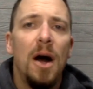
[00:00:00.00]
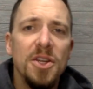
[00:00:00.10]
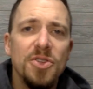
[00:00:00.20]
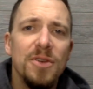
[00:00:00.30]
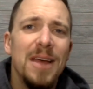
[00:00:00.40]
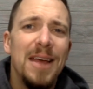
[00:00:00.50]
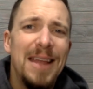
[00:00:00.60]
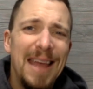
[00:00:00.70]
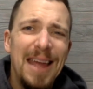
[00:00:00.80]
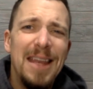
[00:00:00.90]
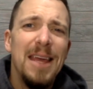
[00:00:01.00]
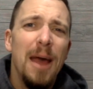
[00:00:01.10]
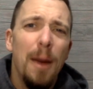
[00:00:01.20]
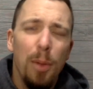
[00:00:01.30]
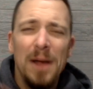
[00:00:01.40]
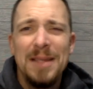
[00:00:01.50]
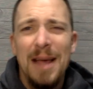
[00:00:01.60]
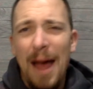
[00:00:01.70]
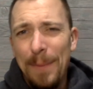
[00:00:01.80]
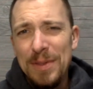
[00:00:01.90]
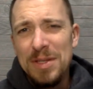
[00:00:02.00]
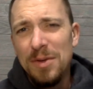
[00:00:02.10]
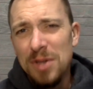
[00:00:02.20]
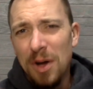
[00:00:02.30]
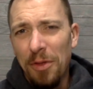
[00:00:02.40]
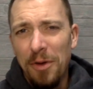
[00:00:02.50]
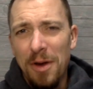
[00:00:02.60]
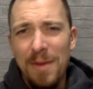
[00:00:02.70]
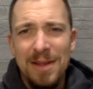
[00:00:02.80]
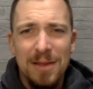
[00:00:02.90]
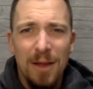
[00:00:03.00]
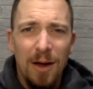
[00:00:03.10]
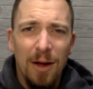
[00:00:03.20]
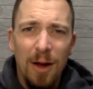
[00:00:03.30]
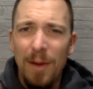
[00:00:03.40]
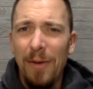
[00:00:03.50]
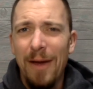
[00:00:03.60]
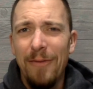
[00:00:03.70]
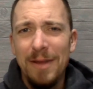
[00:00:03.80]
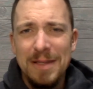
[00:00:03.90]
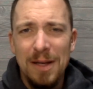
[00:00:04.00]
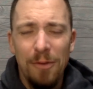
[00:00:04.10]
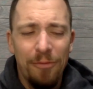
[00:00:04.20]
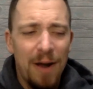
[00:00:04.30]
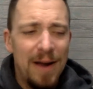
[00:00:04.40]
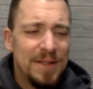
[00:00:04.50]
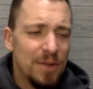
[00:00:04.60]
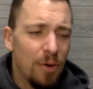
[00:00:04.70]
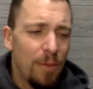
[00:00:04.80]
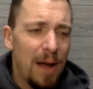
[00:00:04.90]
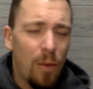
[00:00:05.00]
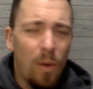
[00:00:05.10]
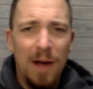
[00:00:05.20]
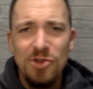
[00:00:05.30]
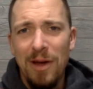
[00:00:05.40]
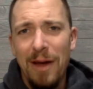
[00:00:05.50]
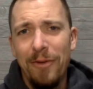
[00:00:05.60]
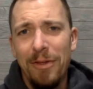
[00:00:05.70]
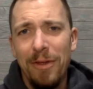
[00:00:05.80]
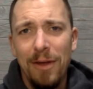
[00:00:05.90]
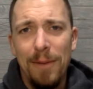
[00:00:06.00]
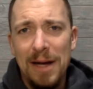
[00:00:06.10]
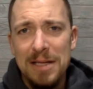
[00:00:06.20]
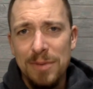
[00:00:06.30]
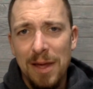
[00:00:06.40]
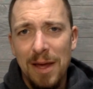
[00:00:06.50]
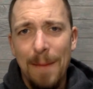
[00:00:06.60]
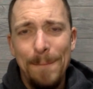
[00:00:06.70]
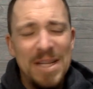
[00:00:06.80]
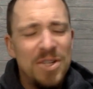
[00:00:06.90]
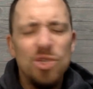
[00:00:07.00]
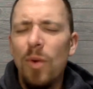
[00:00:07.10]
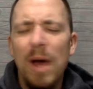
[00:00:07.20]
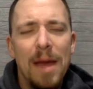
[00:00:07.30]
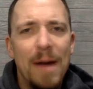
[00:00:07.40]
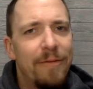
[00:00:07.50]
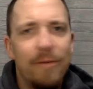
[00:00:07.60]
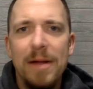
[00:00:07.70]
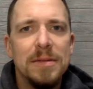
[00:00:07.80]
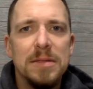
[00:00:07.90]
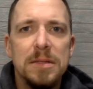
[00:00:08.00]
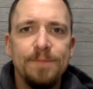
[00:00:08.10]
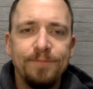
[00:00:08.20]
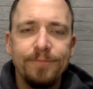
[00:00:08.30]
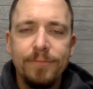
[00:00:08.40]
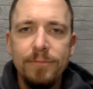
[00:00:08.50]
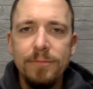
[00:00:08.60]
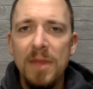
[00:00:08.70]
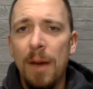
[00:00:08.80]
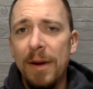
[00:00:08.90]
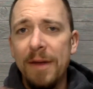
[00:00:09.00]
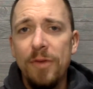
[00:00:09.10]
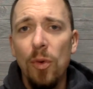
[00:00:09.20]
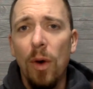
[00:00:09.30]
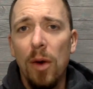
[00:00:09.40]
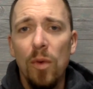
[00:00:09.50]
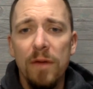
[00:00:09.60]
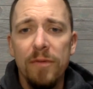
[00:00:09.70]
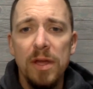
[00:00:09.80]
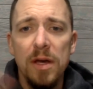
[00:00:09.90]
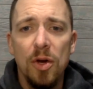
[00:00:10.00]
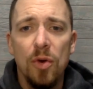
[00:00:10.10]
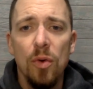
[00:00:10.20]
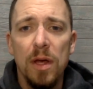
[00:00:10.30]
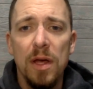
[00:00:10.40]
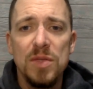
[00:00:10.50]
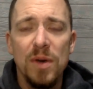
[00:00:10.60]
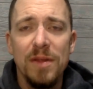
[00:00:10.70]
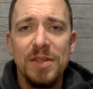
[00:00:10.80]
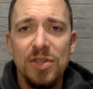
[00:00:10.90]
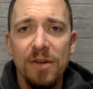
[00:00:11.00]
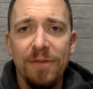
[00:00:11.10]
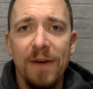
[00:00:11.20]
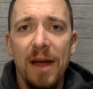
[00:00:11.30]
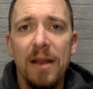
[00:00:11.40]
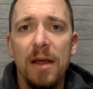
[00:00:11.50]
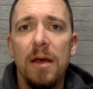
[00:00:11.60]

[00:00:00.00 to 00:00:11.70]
hundred eighty plus episodes, all thirty minutes long, come out every single Friday, so go back, watch everything you possibly can. Binge away, my friends. But if you are one of the cool kids, one of the certified